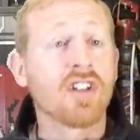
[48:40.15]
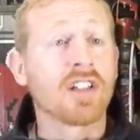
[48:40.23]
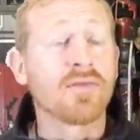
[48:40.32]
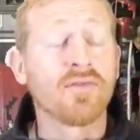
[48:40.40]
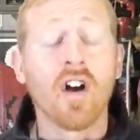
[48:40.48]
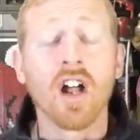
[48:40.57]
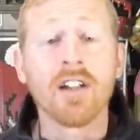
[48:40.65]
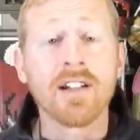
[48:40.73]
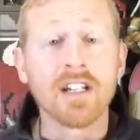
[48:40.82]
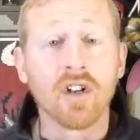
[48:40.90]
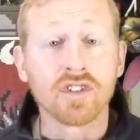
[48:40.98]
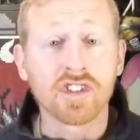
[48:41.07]
firing
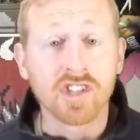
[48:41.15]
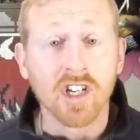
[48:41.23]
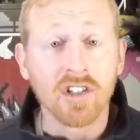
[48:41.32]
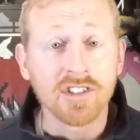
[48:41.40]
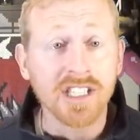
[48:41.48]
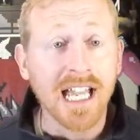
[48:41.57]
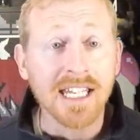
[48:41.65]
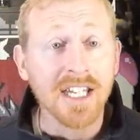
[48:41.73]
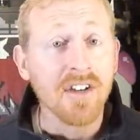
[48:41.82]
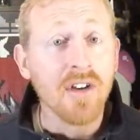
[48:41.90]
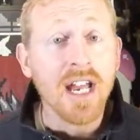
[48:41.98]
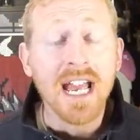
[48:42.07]
those skulls at
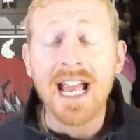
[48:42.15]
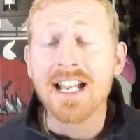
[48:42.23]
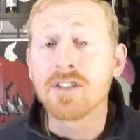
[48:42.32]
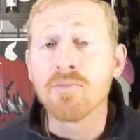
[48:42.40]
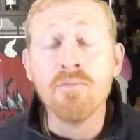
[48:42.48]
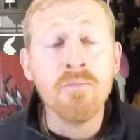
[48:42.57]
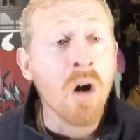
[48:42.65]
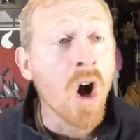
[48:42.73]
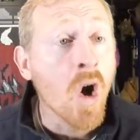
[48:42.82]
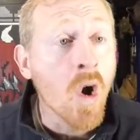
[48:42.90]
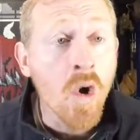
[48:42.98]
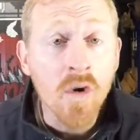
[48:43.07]
you, it's
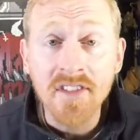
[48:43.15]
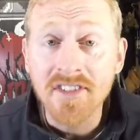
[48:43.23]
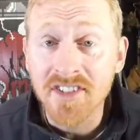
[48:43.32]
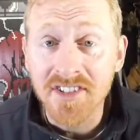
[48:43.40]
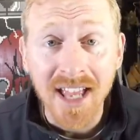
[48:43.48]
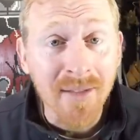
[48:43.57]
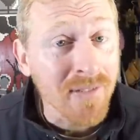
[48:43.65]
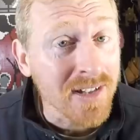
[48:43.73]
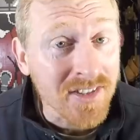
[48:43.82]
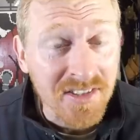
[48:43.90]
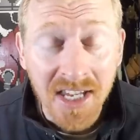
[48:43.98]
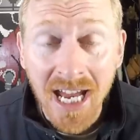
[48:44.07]
mode 7
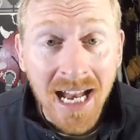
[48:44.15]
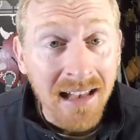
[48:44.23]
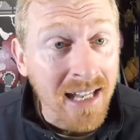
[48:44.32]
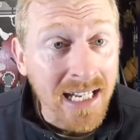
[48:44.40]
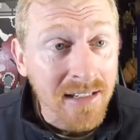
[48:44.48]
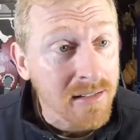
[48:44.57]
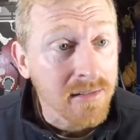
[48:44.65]
scaling.